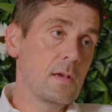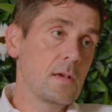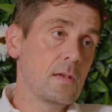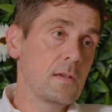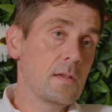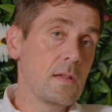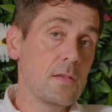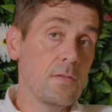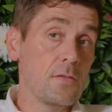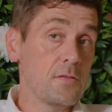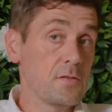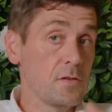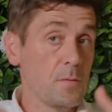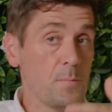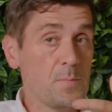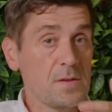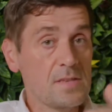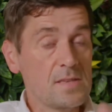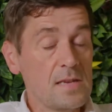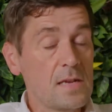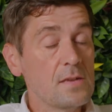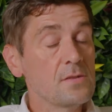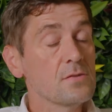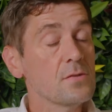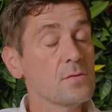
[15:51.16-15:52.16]
Now, there's a
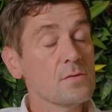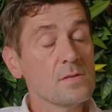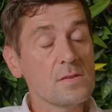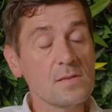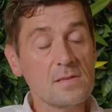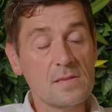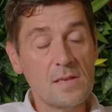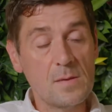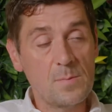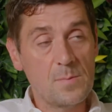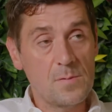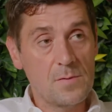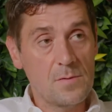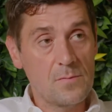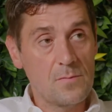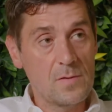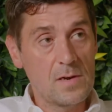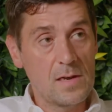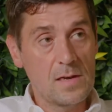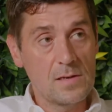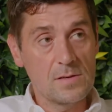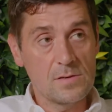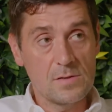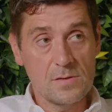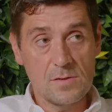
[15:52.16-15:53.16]
potential to deepen the
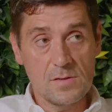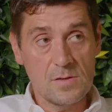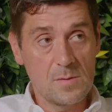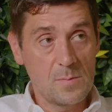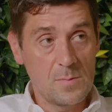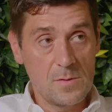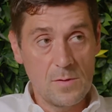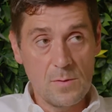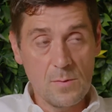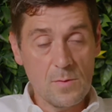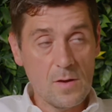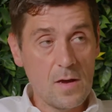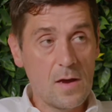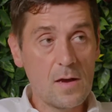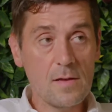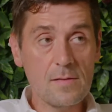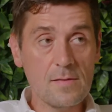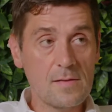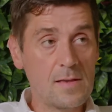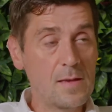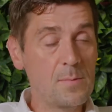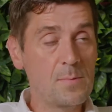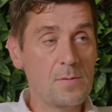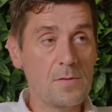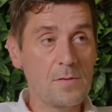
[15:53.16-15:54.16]
relationship, but you
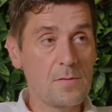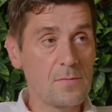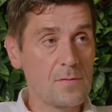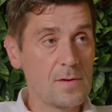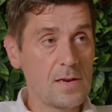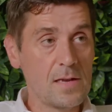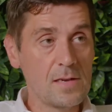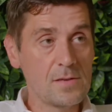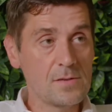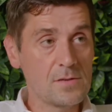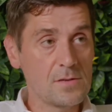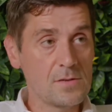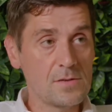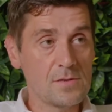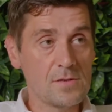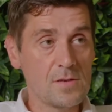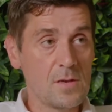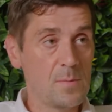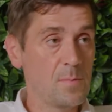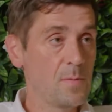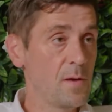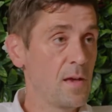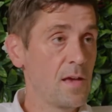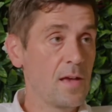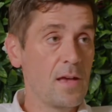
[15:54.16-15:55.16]
can't deepen the
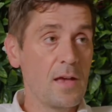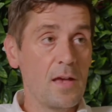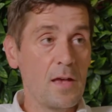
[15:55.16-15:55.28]
relationship